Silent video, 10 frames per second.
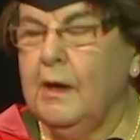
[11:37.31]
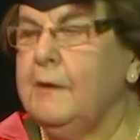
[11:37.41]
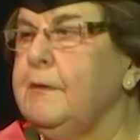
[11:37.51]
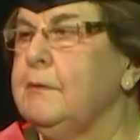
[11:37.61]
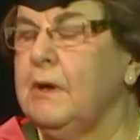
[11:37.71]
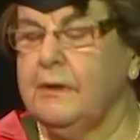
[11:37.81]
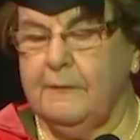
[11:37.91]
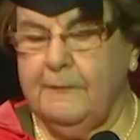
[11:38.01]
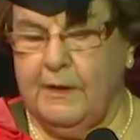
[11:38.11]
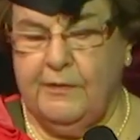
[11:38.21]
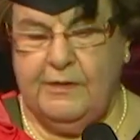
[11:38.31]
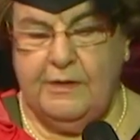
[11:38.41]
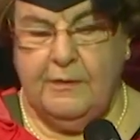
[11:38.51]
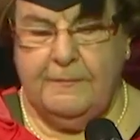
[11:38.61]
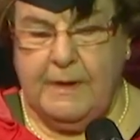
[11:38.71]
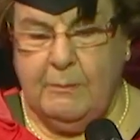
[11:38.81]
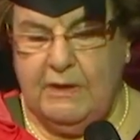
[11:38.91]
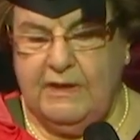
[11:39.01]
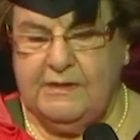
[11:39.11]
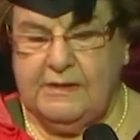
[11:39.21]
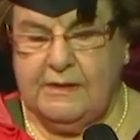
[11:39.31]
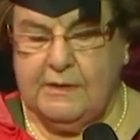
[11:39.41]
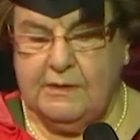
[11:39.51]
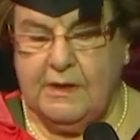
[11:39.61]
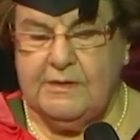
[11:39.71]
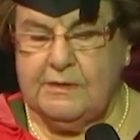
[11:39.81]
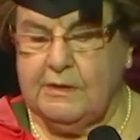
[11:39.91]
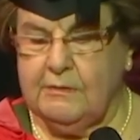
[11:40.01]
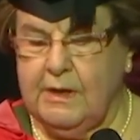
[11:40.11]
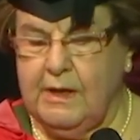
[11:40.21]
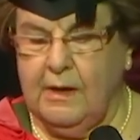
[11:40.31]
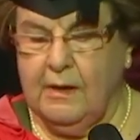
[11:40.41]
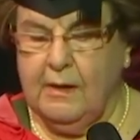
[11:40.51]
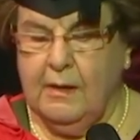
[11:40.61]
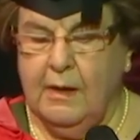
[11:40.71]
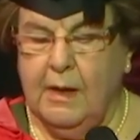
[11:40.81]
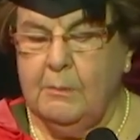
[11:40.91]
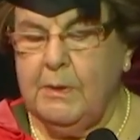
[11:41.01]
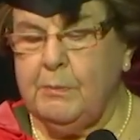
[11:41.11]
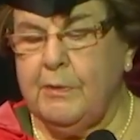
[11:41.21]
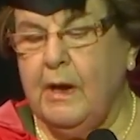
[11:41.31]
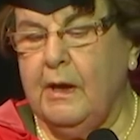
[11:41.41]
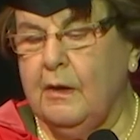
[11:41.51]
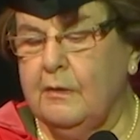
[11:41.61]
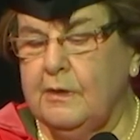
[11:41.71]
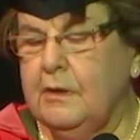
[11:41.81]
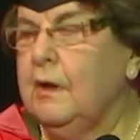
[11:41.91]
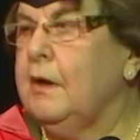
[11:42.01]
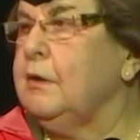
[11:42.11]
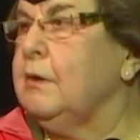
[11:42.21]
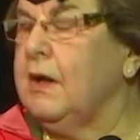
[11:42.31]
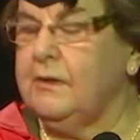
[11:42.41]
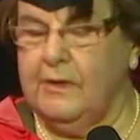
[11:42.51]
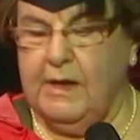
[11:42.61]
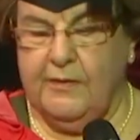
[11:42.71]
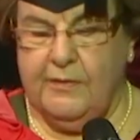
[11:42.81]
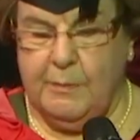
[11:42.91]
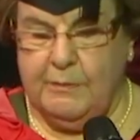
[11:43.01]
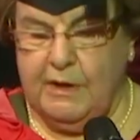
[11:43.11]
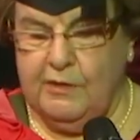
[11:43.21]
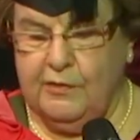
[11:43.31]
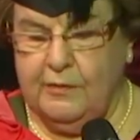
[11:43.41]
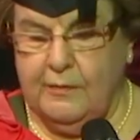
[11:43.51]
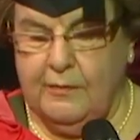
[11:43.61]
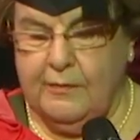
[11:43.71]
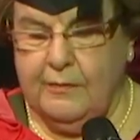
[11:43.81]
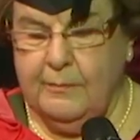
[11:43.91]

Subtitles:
If you are the first in your family to get a degree, be proud you had the aspirations.